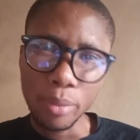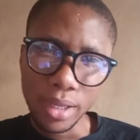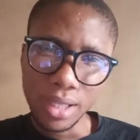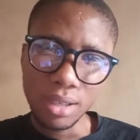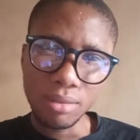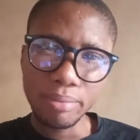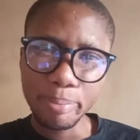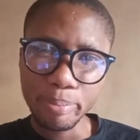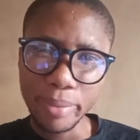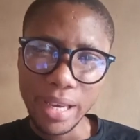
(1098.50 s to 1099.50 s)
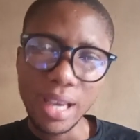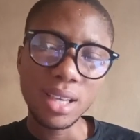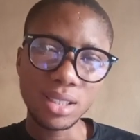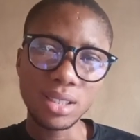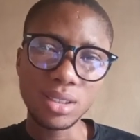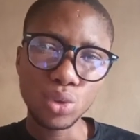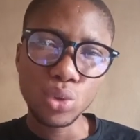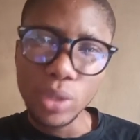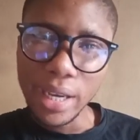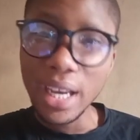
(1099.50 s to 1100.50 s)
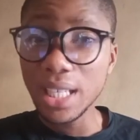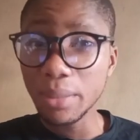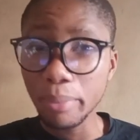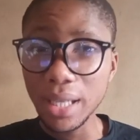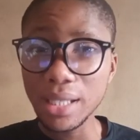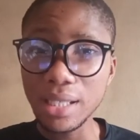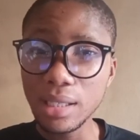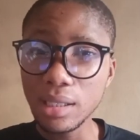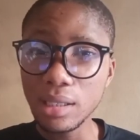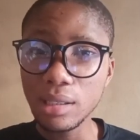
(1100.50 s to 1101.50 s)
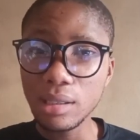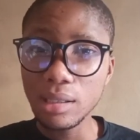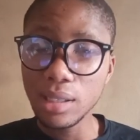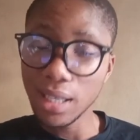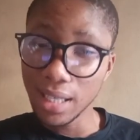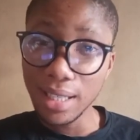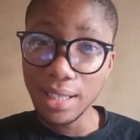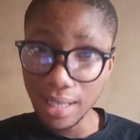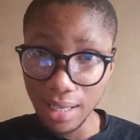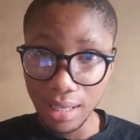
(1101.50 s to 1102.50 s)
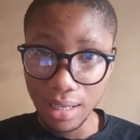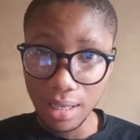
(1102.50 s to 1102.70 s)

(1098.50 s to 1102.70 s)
many eggs should I expect in a day.